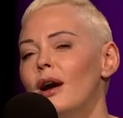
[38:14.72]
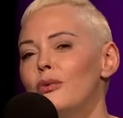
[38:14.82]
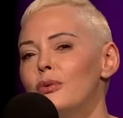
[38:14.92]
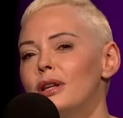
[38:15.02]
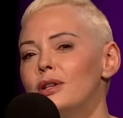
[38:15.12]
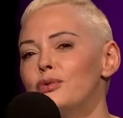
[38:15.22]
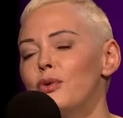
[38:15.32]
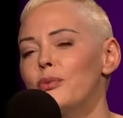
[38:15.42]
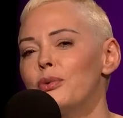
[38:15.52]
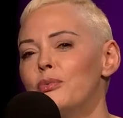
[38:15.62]
I really just
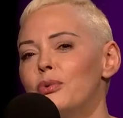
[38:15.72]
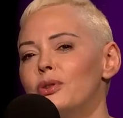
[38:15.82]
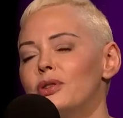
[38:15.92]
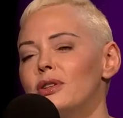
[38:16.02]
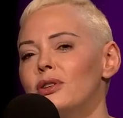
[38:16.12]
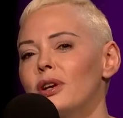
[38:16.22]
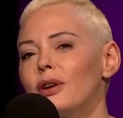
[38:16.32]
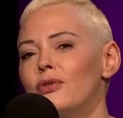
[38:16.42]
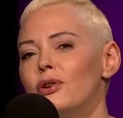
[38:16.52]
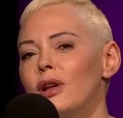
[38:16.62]
want people to look,
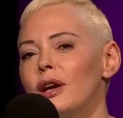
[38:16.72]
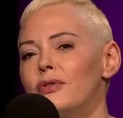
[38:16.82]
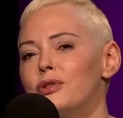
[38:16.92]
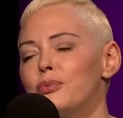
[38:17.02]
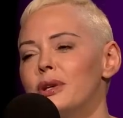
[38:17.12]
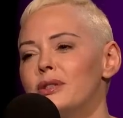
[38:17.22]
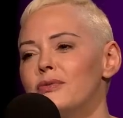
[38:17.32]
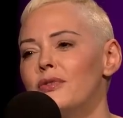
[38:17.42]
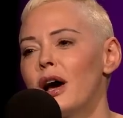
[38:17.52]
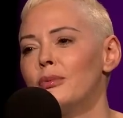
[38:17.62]
if your life is a piece
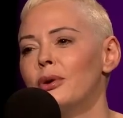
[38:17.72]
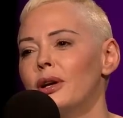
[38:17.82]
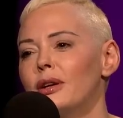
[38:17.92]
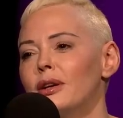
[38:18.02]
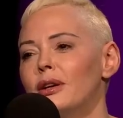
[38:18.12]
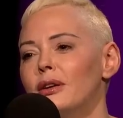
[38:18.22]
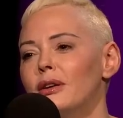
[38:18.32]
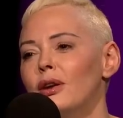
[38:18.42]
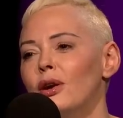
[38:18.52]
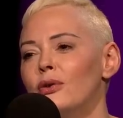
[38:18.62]
of fabric,
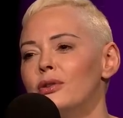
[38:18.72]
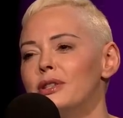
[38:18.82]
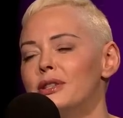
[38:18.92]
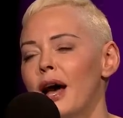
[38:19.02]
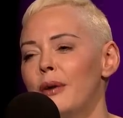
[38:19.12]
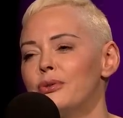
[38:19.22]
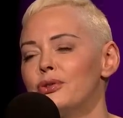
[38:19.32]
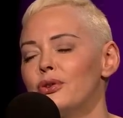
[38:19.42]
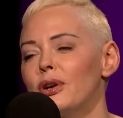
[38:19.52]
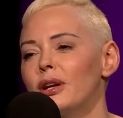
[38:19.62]
you know, and it's a
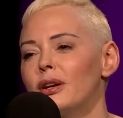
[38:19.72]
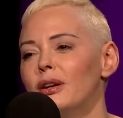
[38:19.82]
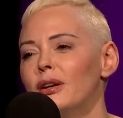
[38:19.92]
tapestry,